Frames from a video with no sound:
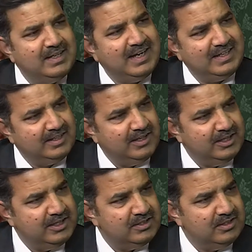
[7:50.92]

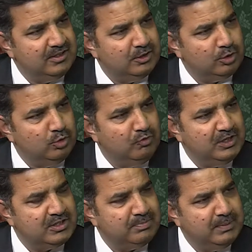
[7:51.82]
categories through
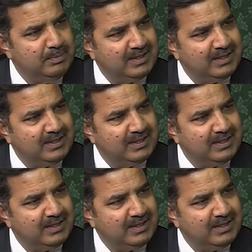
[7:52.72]
which people